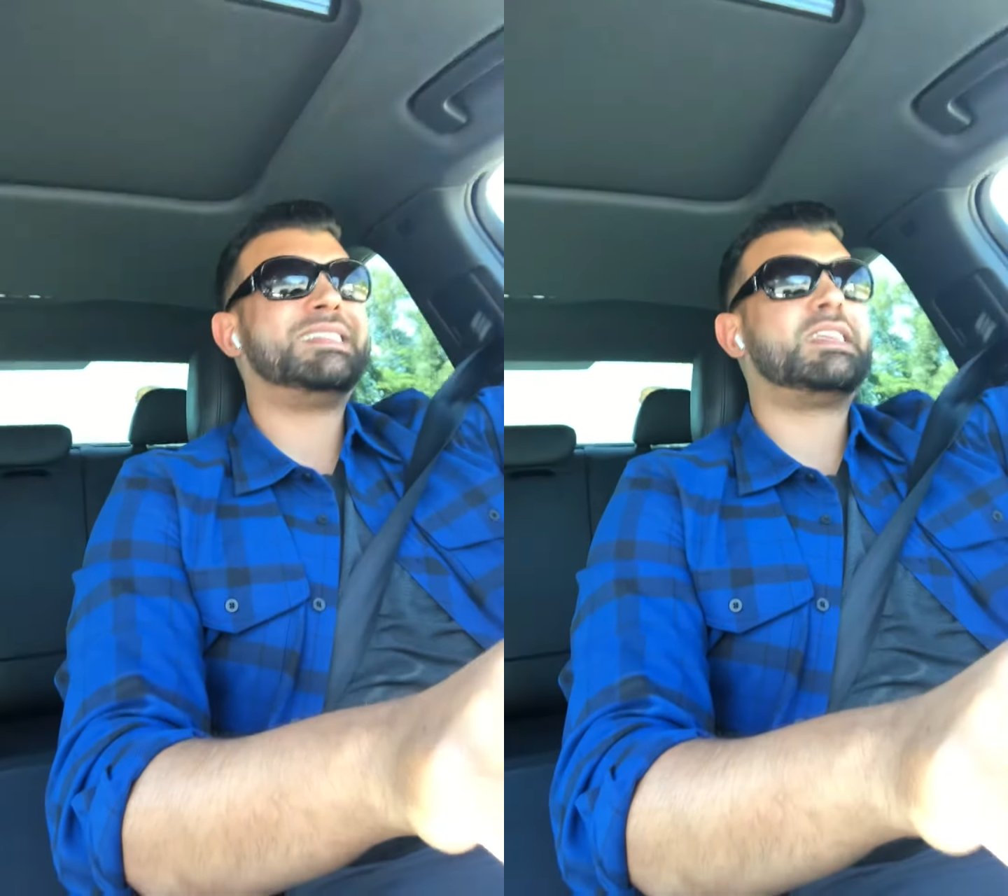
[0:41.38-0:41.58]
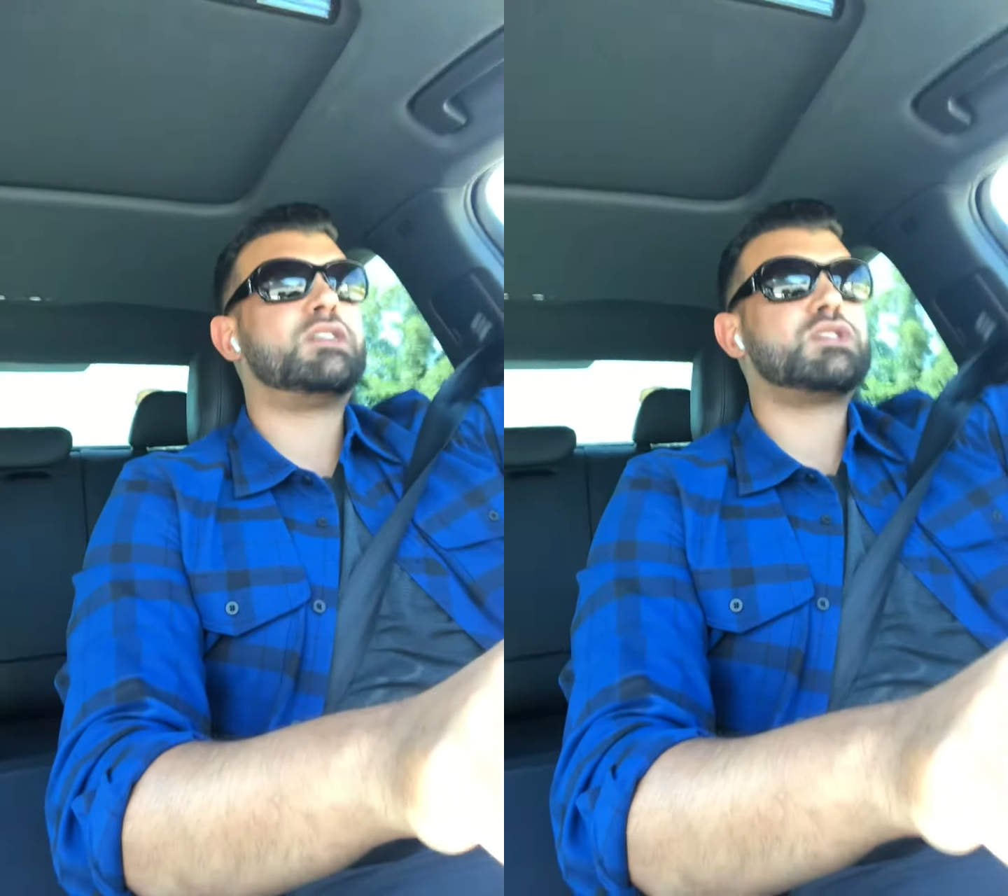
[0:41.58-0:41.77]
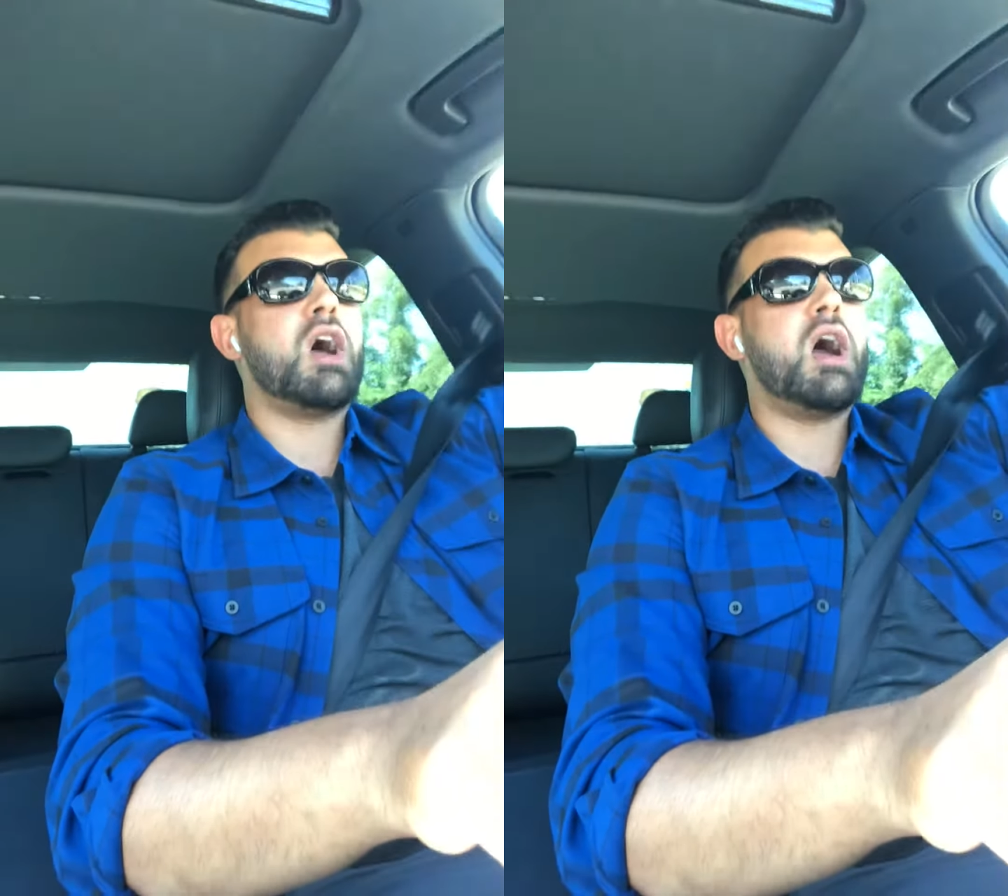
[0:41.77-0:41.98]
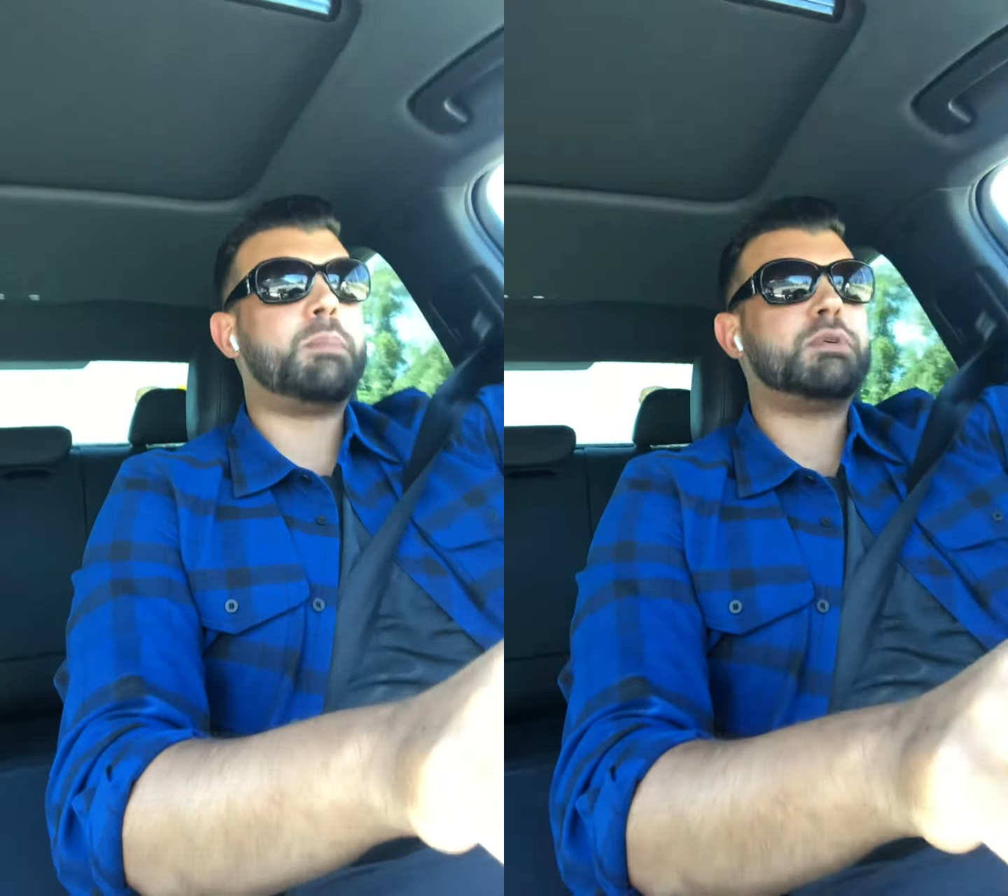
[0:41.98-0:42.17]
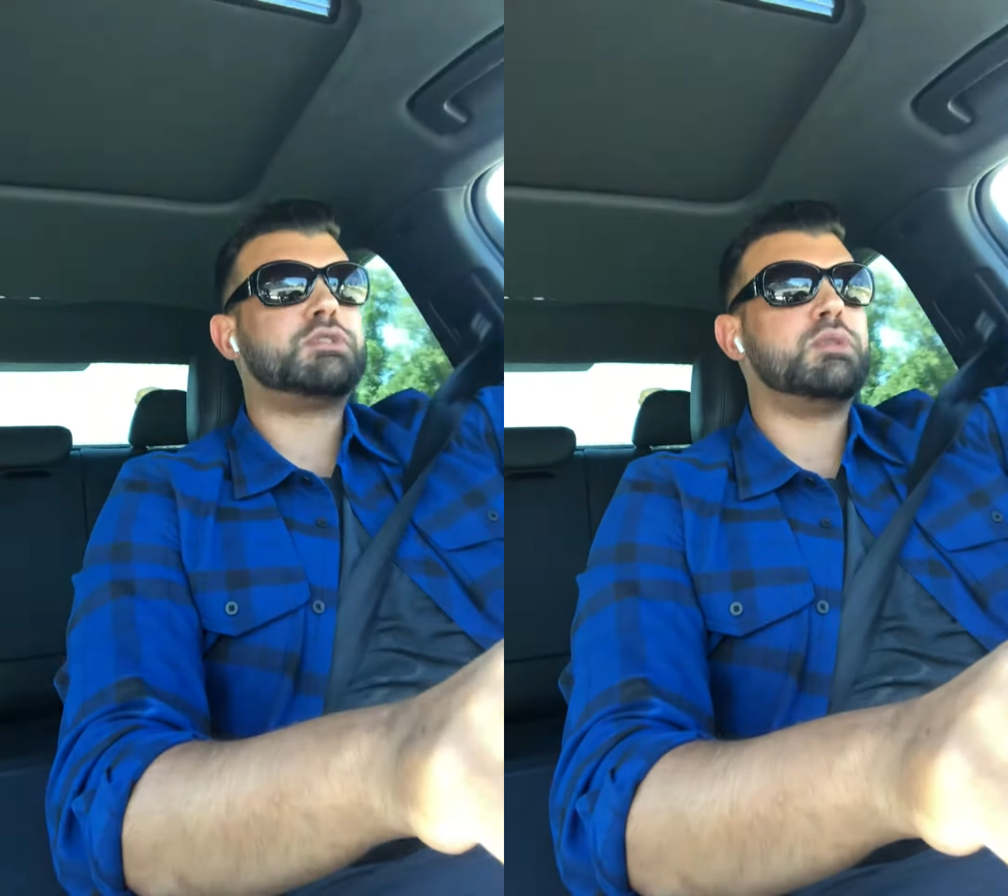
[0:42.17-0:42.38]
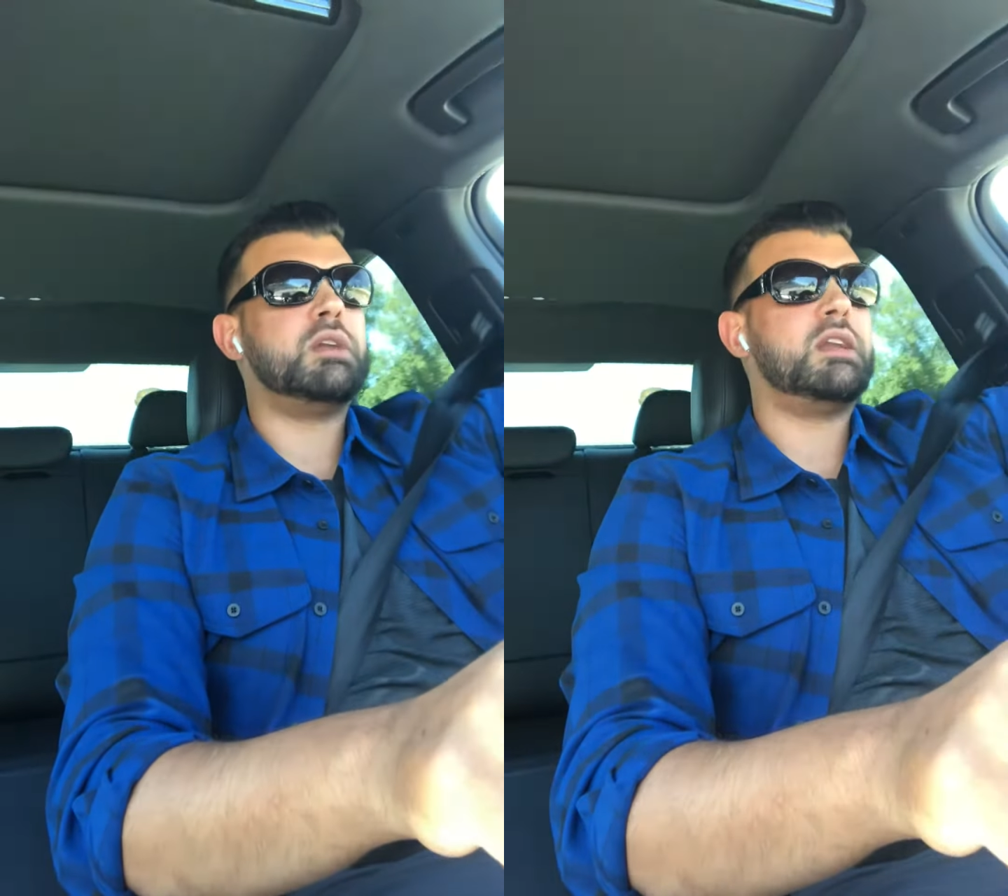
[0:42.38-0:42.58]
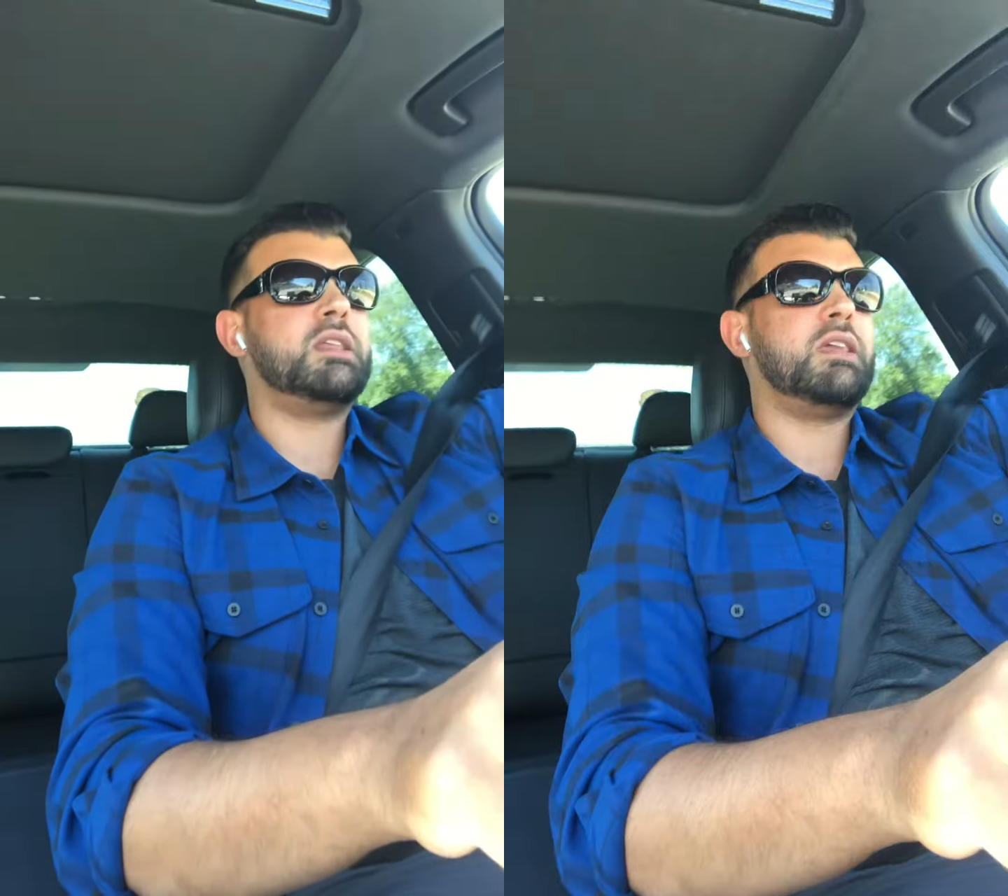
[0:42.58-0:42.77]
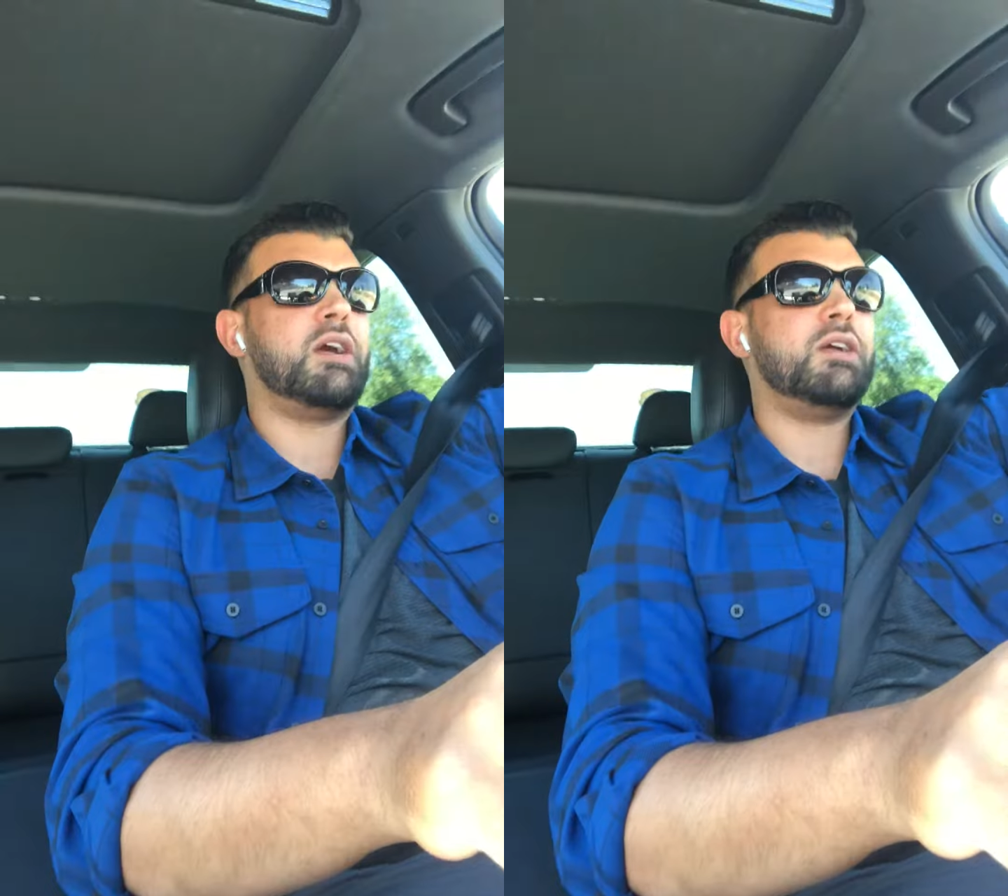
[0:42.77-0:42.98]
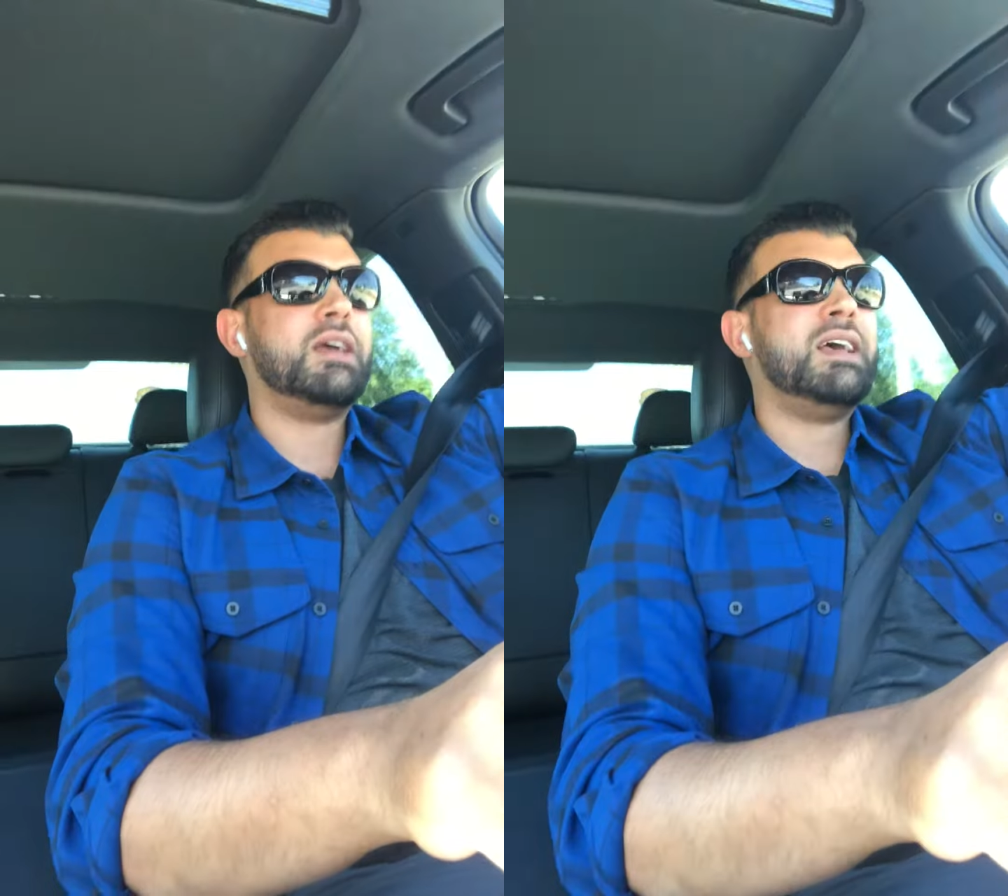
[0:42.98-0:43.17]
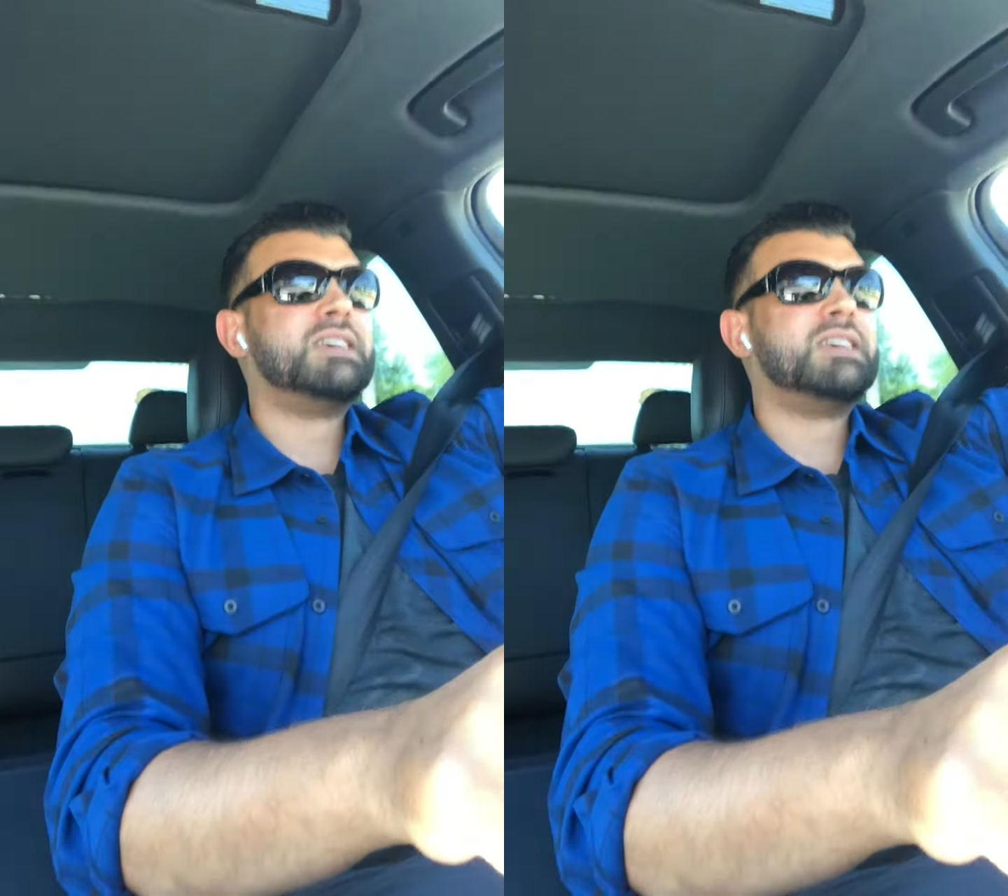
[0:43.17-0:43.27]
there's opportunity there.